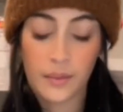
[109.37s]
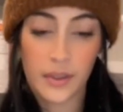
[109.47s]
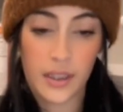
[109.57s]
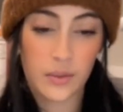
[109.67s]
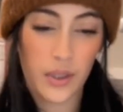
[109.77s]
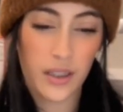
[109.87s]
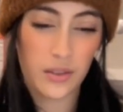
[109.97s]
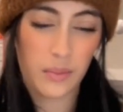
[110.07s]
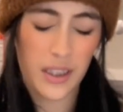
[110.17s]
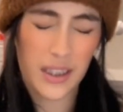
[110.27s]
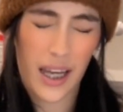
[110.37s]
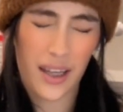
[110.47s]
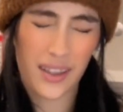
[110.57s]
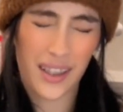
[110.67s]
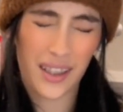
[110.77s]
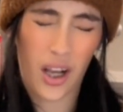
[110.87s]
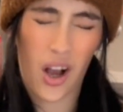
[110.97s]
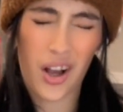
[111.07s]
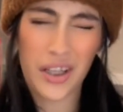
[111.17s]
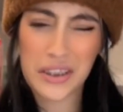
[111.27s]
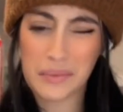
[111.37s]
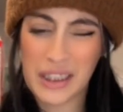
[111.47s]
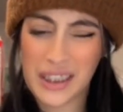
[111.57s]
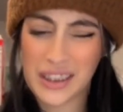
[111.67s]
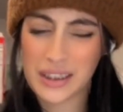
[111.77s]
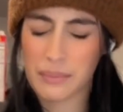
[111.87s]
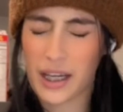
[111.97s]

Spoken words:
because what else would be Italian condiments?